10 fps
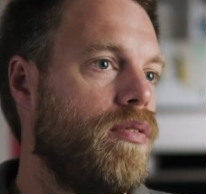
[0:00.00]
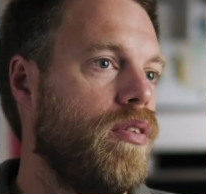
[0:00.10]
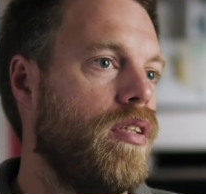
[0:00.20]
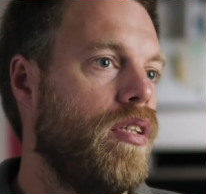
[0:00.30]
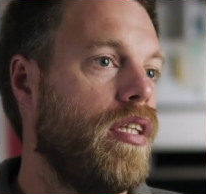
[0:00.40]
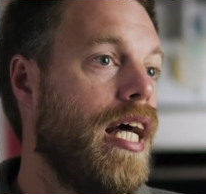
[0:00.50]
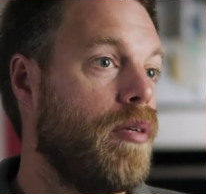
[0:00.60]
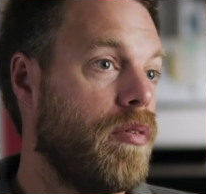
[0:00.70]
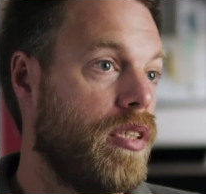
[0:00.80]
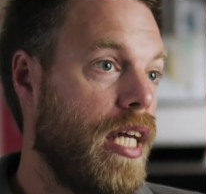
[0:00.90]
for that the
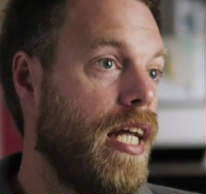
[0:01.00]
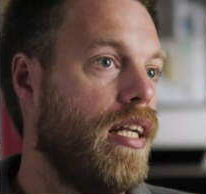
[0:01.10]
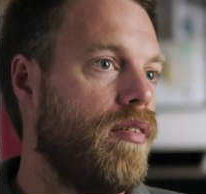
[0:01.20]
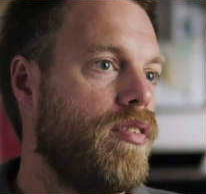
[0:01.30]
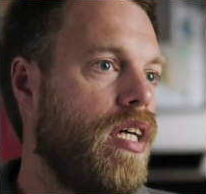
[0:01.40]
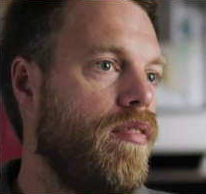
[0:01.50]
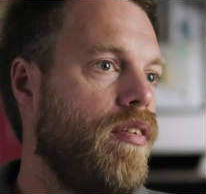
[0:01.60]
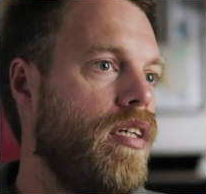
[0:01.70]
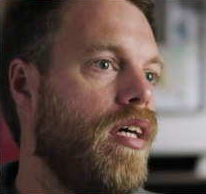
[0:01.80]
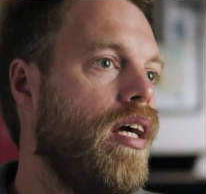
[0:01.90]
animals can live
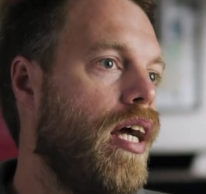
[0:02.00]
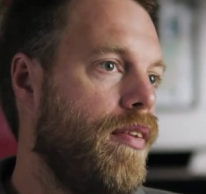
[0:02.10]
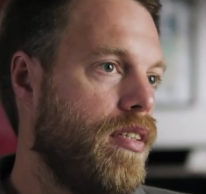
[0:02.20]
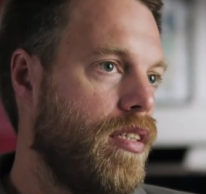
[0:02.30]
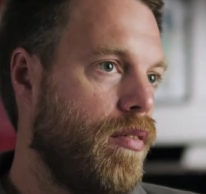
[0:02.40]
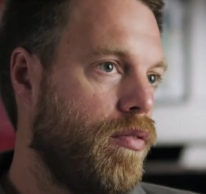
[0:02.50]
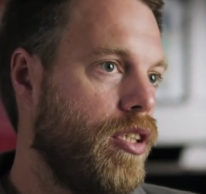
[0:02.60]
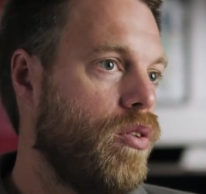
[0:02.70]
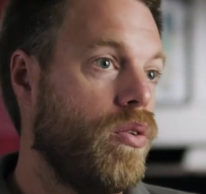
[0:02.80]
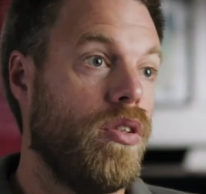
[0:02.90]
safely and there's enough
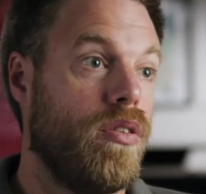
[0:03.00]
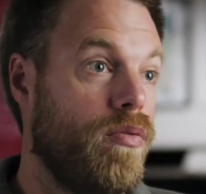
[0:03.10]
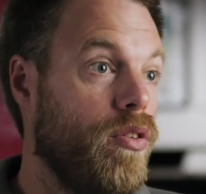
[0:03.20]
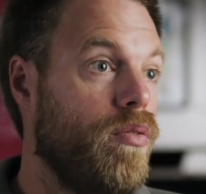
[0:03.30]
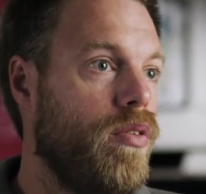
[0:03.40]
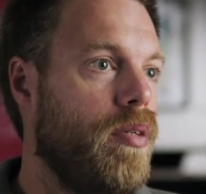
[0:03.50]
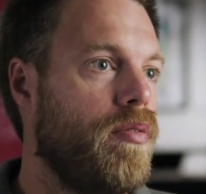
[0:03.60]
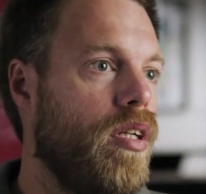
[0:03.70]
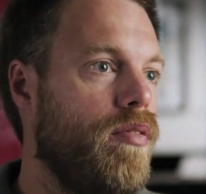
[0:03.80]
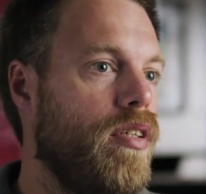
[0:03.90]
resources and food for them
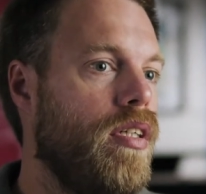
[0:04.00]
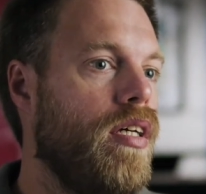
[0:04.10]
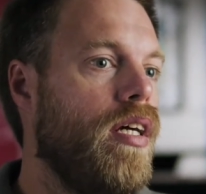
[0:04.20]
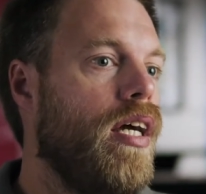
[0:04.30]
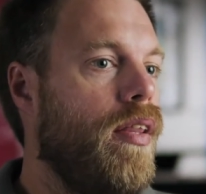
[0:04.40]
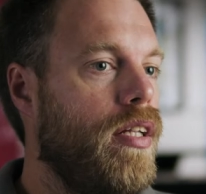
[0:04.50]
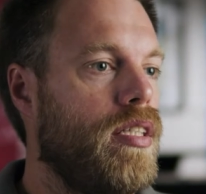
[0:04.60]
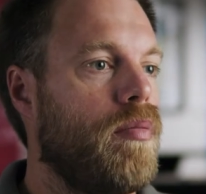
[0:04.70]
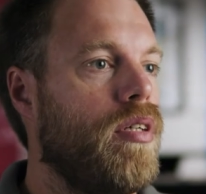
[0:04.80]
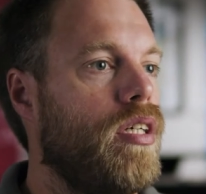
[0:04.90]
to live in. And it's
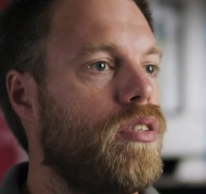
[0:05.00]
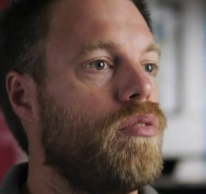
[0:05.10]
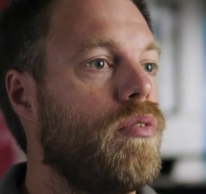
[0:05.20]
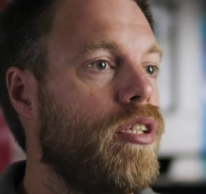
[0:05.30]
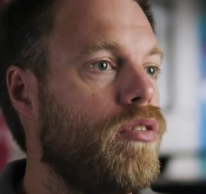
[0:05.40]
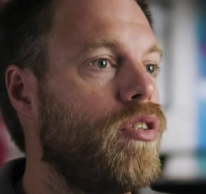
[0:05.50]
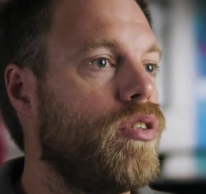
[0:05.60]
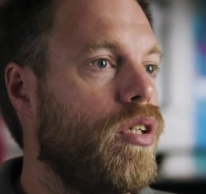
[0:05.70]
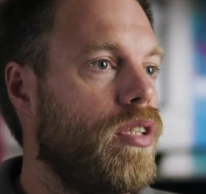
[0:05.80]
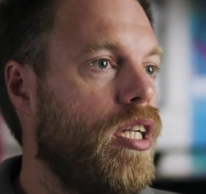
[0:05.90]
up to us to
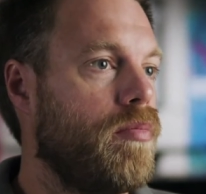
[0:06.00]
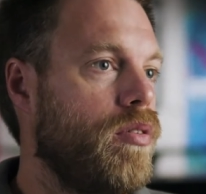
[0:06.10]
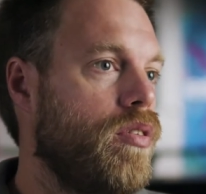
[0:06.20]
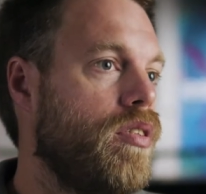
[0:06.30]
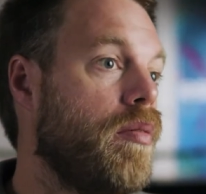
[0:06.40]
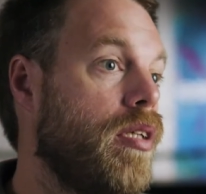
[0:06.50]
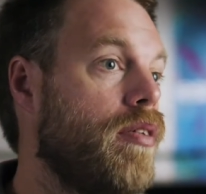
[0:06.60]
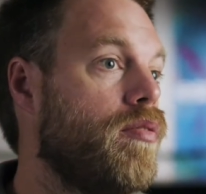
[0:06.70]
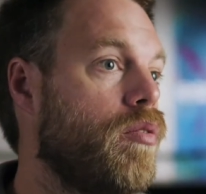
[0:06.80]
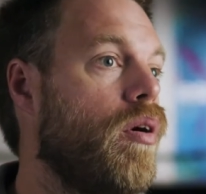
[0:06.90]
reintroduce those animals,
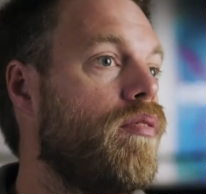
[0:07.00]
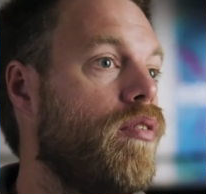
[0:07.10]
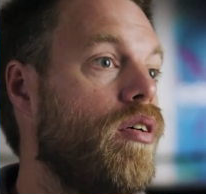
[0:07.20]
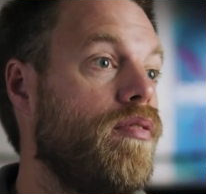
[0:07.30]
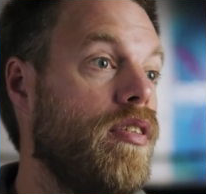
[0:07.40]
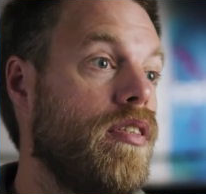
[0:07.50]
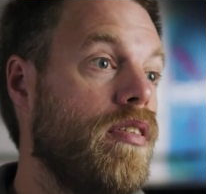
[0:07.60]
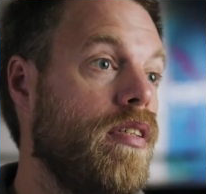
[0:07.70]
sometimes from quite far afield.